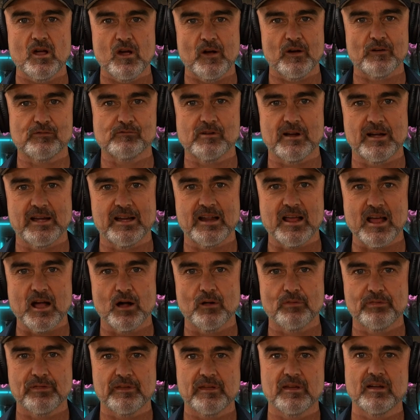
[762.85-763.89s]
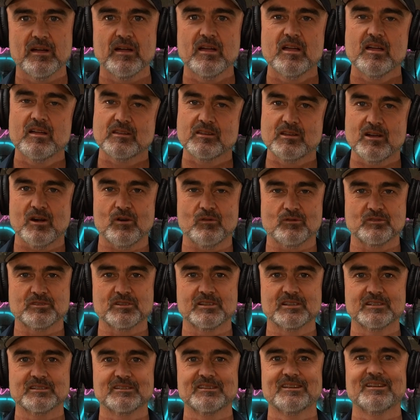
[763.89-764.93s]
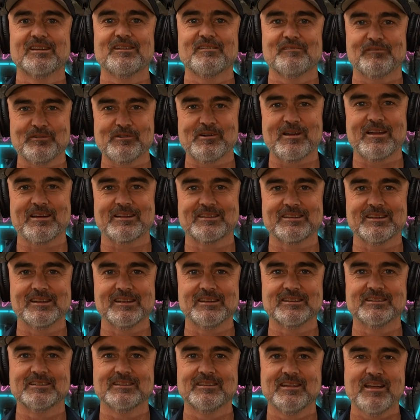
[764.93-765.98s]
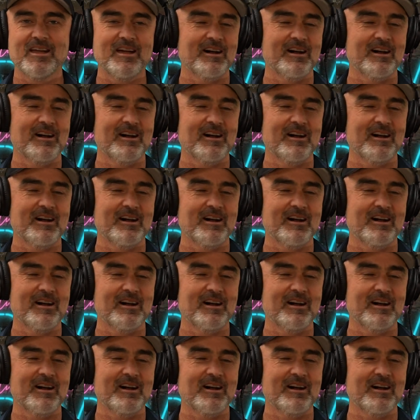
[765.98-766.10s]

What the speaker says: of creating healthier cultures for our kids.